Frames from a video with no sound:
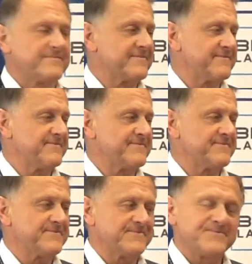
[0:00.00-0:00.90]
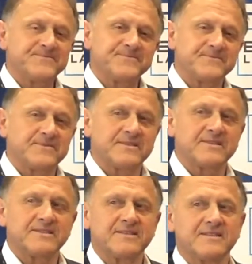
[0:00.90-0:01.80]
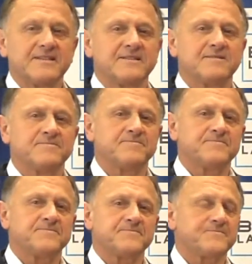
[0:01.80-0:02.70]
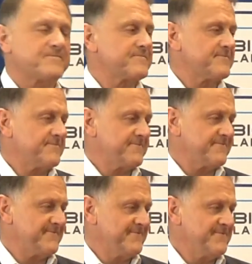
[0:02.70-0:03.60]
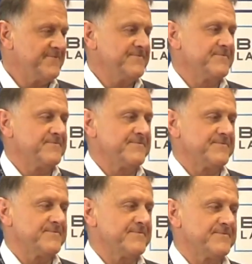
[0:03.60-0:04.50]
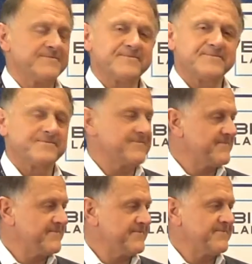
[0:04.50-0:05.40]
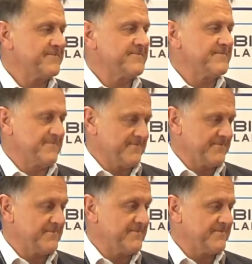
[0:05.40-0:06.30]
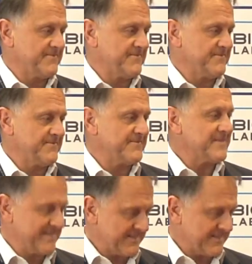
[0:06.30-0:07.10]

(not speaking)